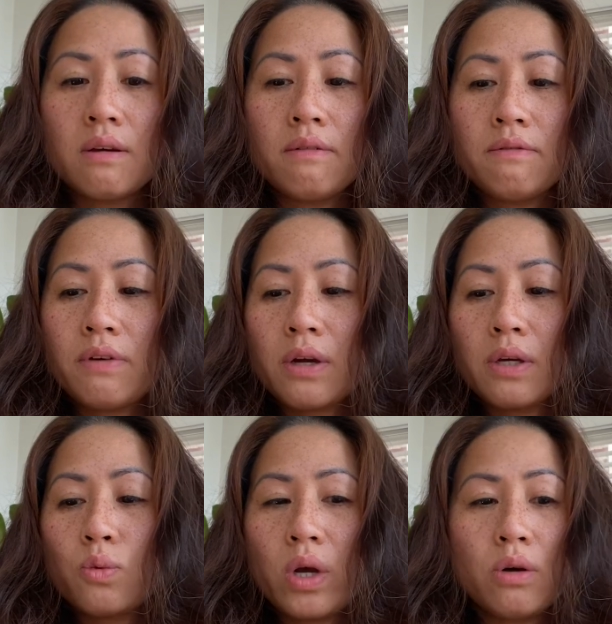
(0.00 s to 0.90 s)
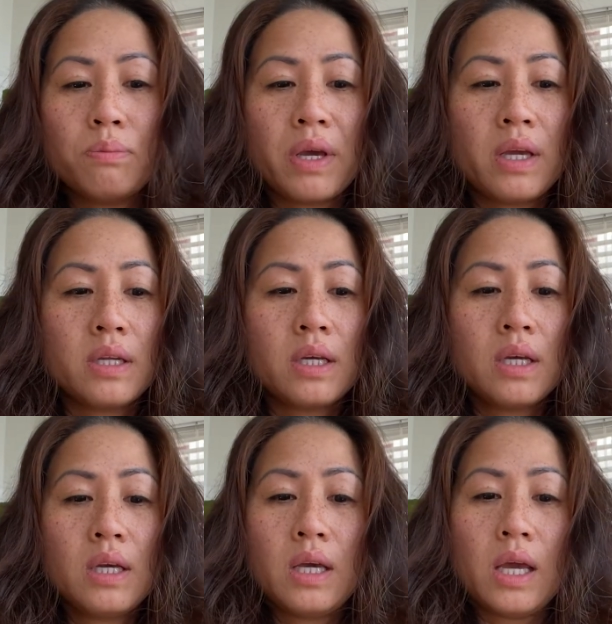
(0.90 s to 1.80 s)
very well made,
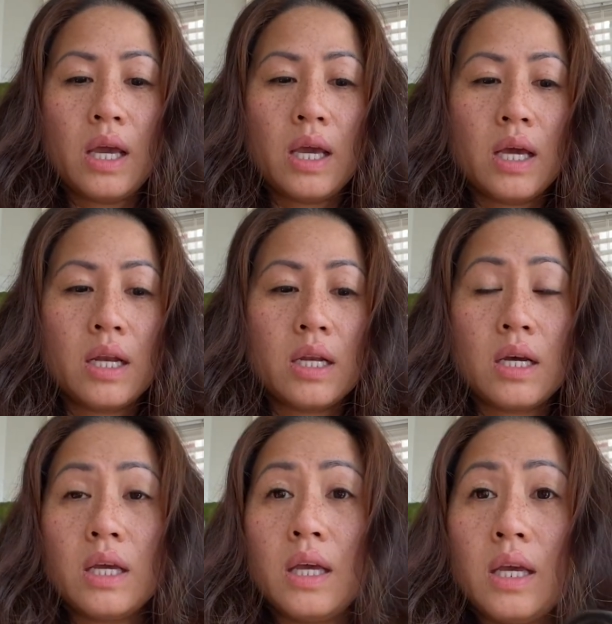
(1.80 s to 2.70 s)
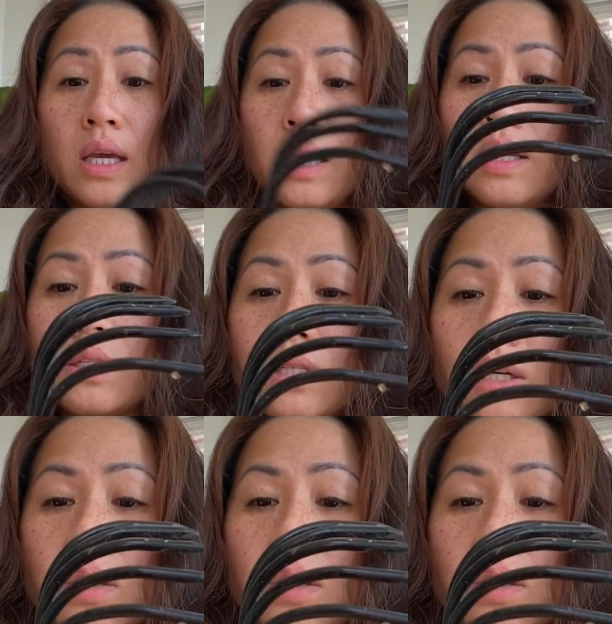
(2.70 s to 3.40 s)
and it's